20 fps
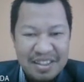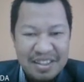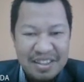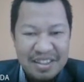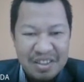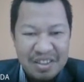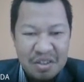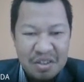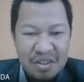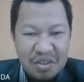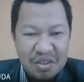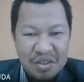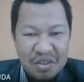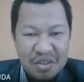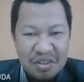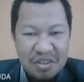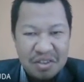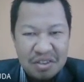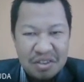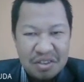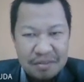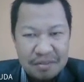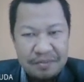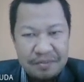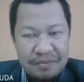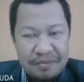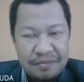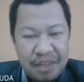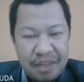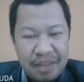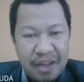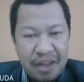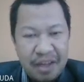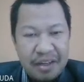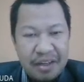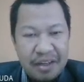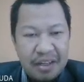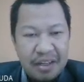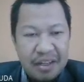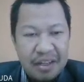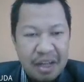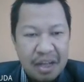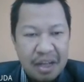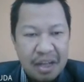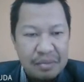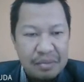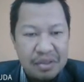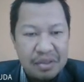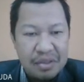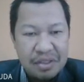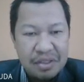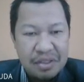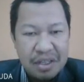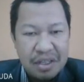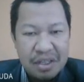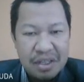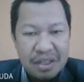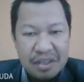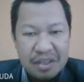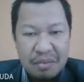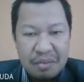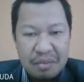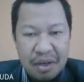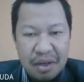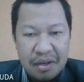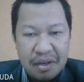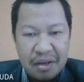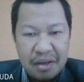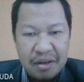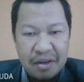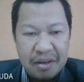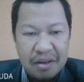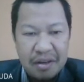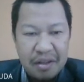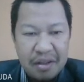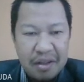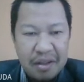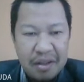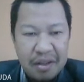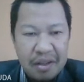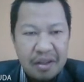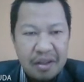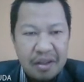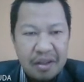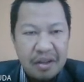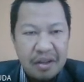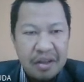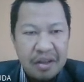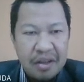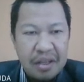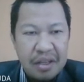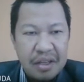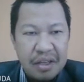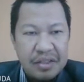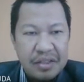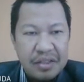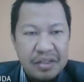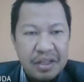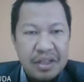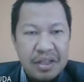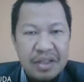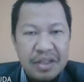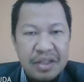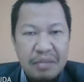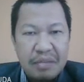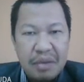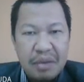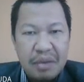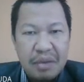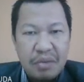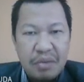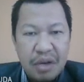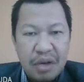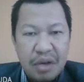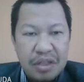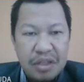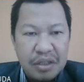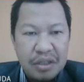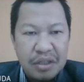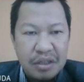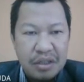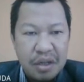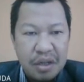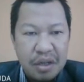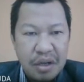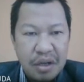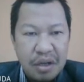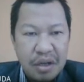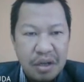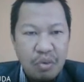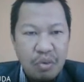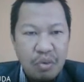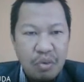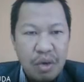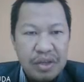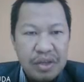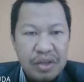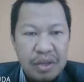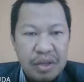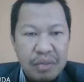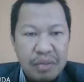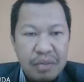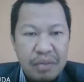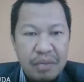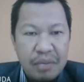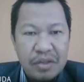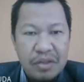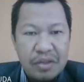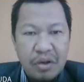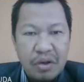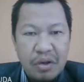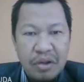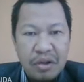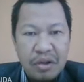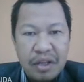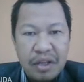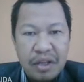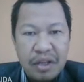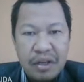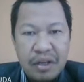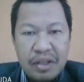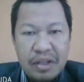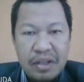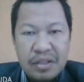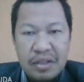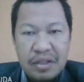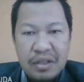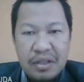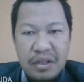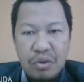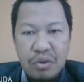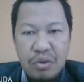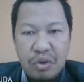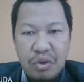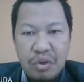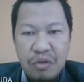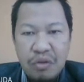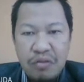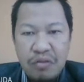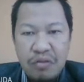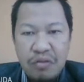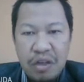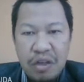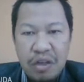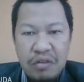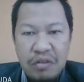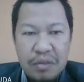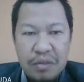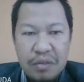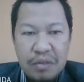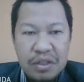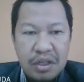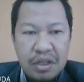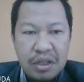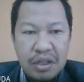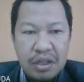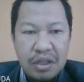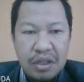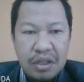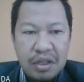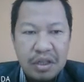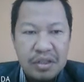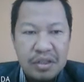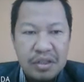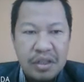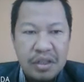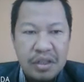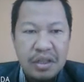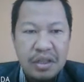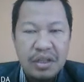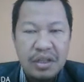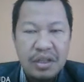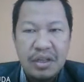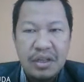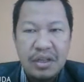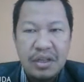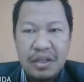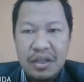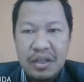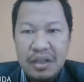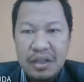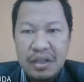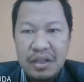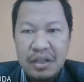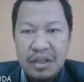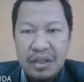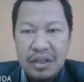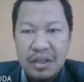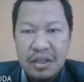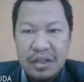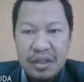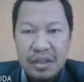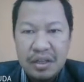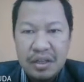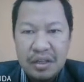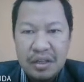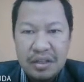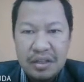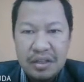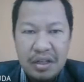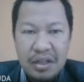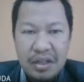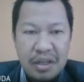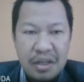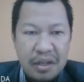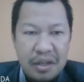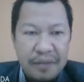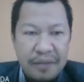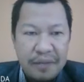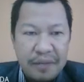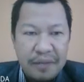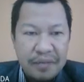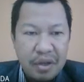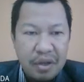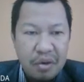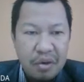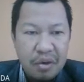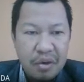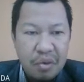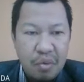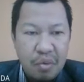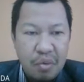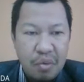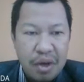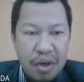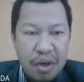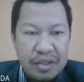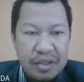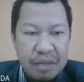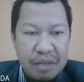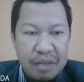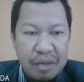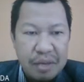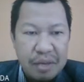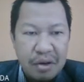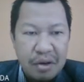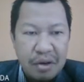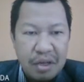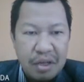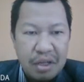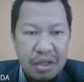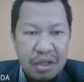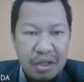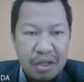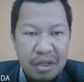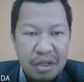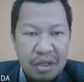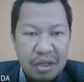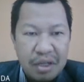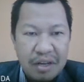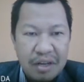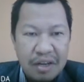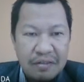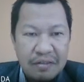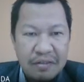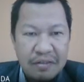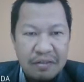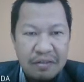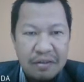So then it comes a single sideband. Okay, single sideband modulation. One sideband is all that necessary to convey information in a signal. See, one sideband only enough.